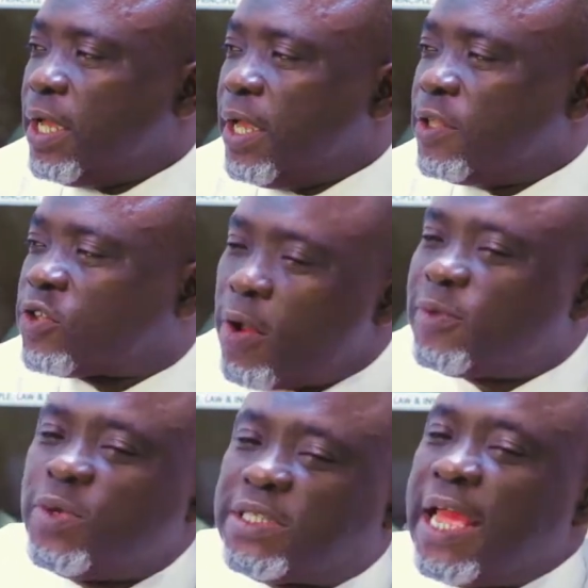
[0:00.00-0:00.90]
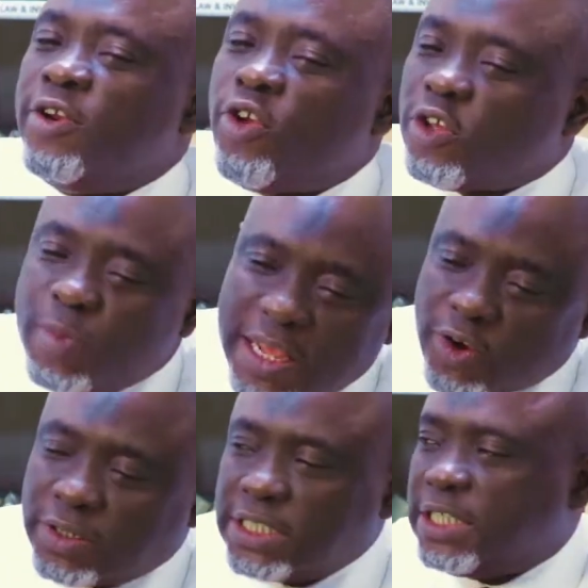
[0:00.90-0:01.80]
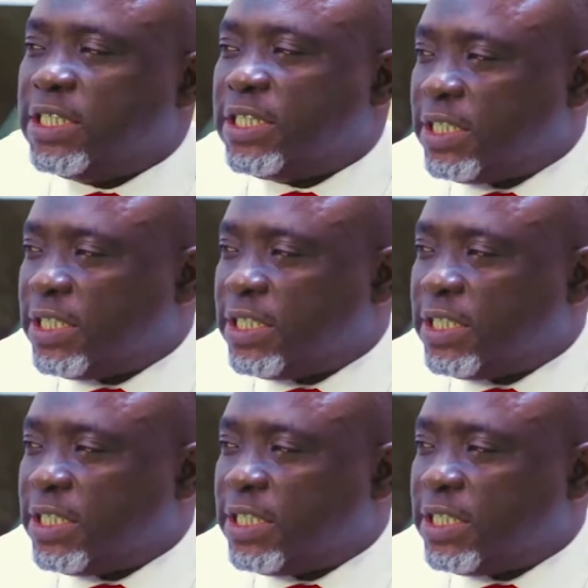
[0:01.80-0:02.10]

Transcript: It comes with endorsement on the deed.